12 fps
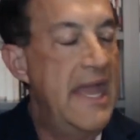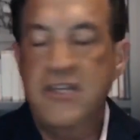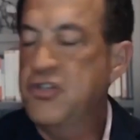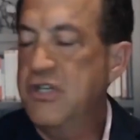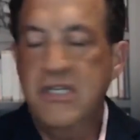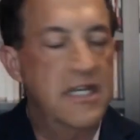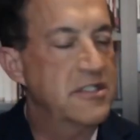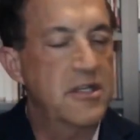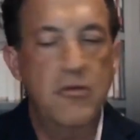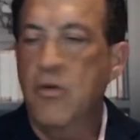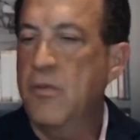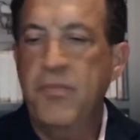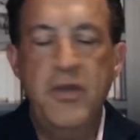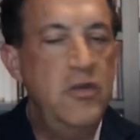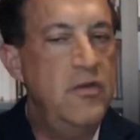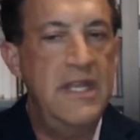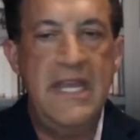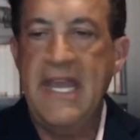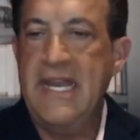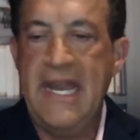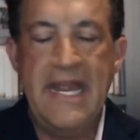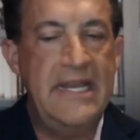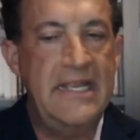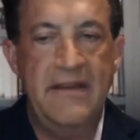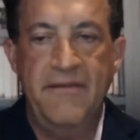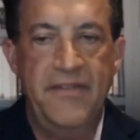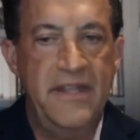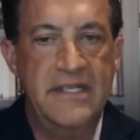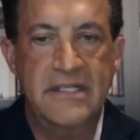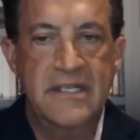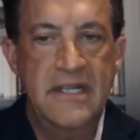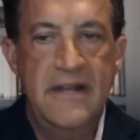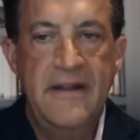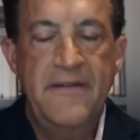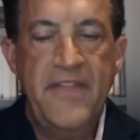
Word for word: and she doesn't repudiate any of this.